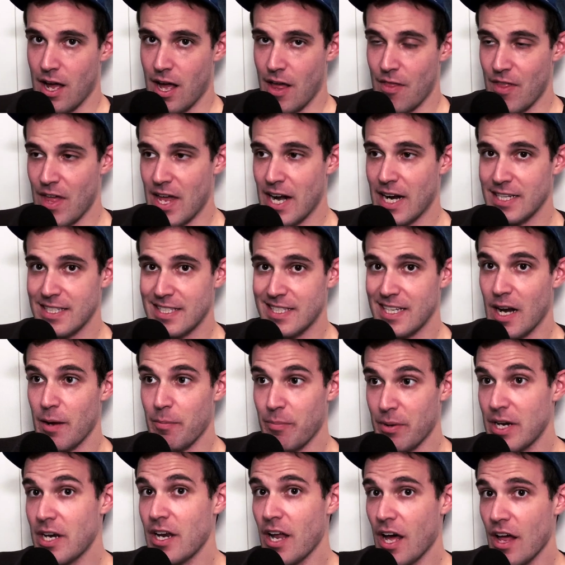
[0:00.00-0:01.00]
And then I set
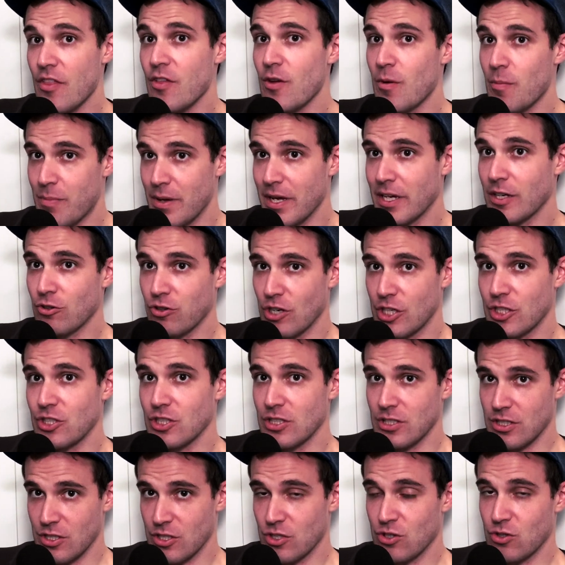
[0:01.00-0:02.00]
up another bit
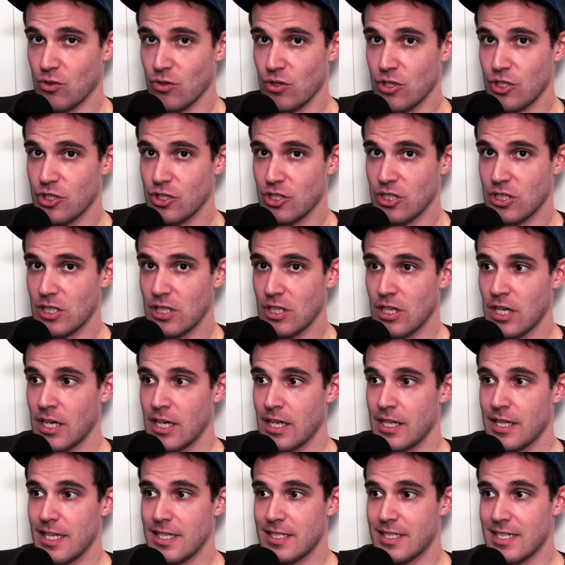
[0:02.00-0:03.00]
crushing distortion
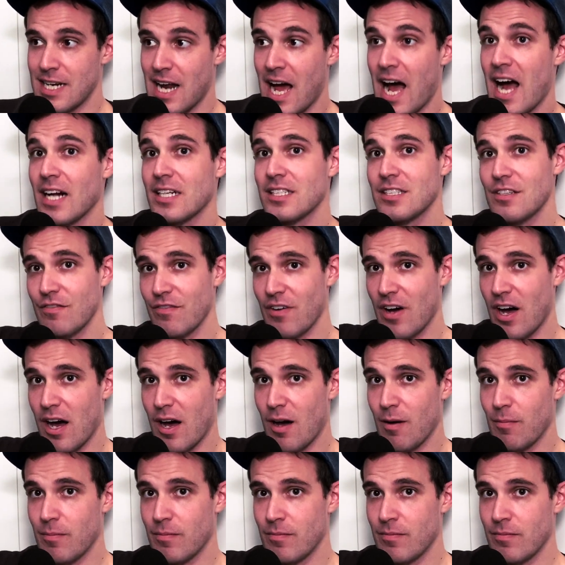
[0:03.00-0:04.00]
that's an octave
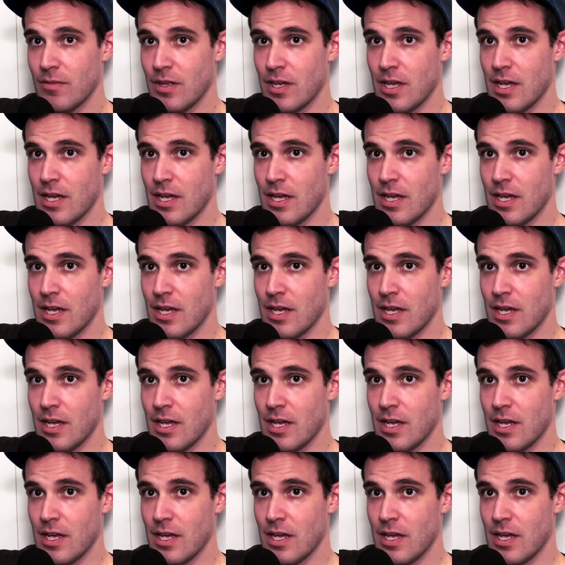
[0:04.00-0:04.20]
up.